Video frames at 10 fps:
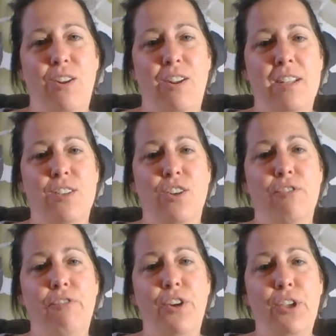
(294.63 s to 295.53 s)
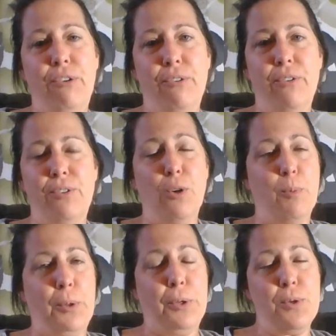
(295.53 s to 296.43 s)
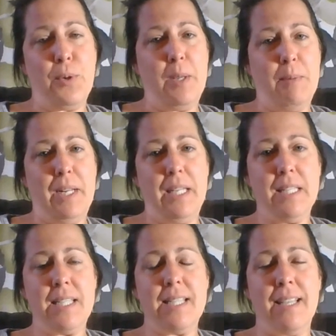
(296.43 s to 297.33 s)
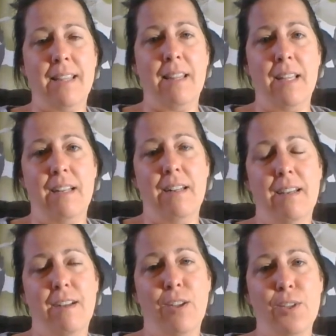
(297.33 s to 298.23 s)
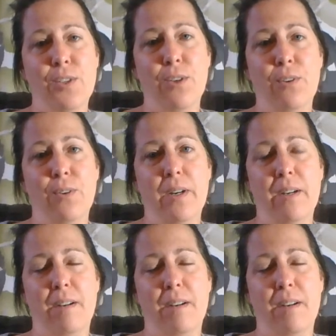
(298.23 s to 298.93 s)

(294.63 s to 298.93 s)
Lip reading: is good for you. No more than 20 minutes. And then also